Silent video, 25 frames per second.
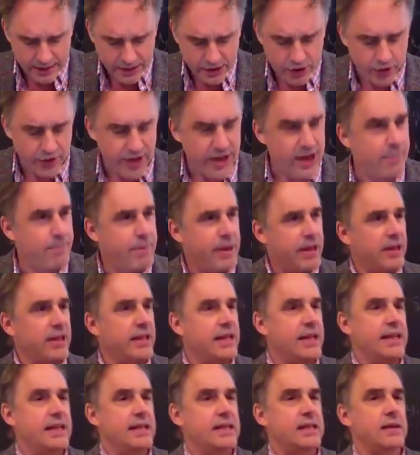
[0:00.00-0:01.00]
the
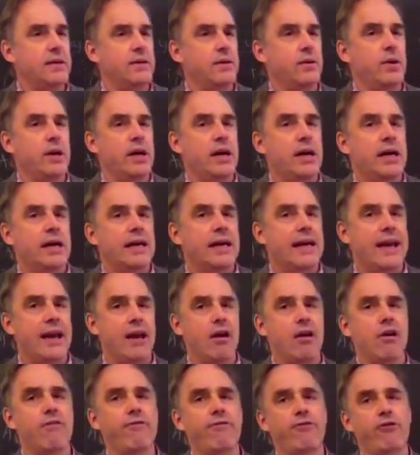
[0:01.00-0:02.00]
ability to
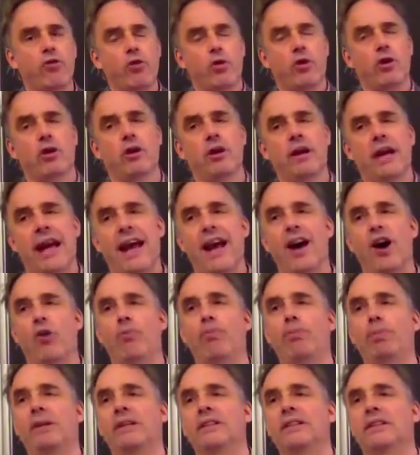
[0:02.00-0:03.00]
care for
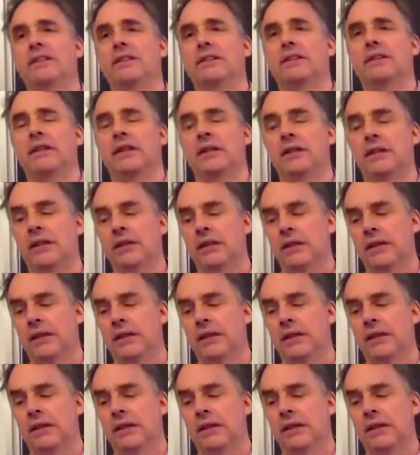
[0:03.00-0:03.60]
helpless,